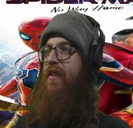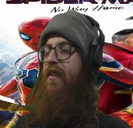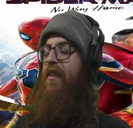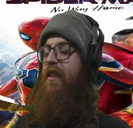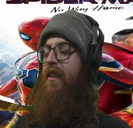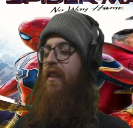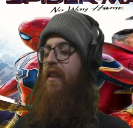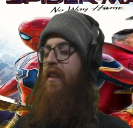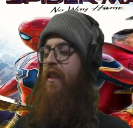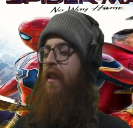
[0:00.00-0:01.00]

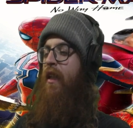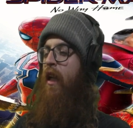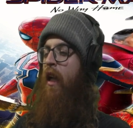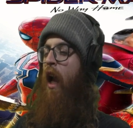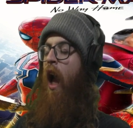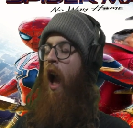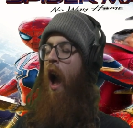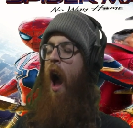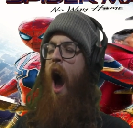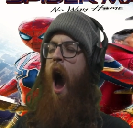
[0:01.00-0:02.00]
Nothing is said.